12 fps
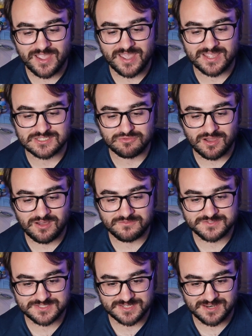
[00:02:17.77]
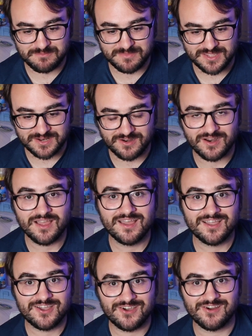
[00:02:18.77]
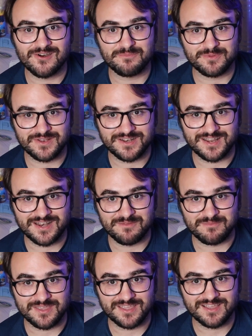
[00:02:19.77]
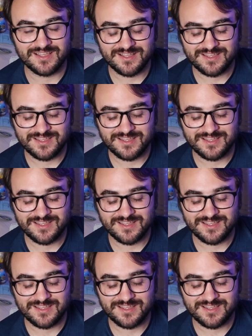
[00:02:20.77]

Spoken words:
a 12 centimeter carpet anemone.